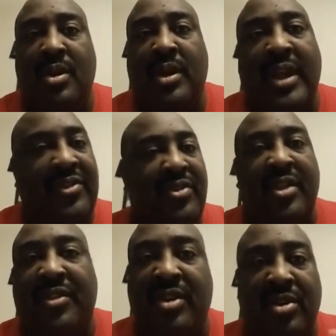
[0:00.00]
It has
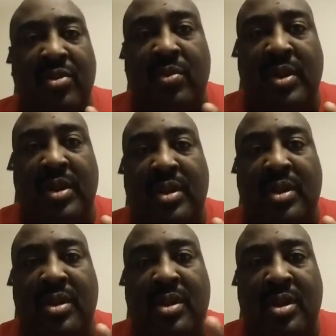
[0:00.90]
nothing to do with
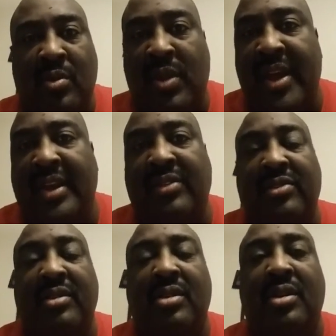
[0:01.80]
you
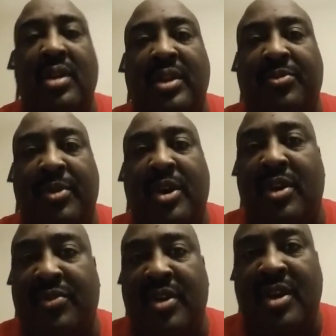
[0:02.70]
ladies. It's
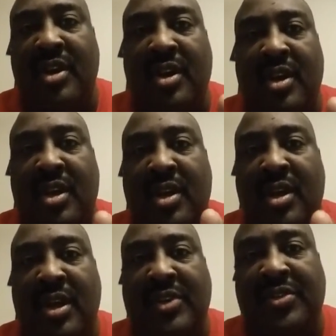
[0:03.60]
because
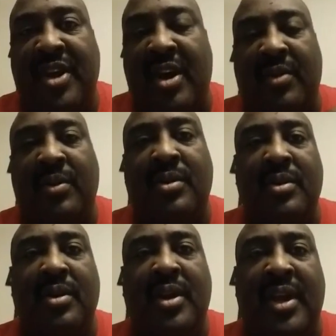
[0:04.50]
he's a dog
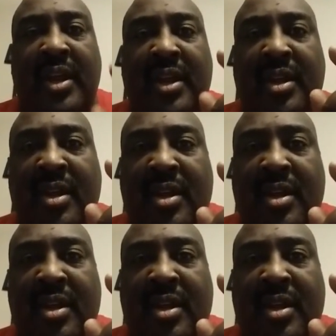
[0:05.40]
and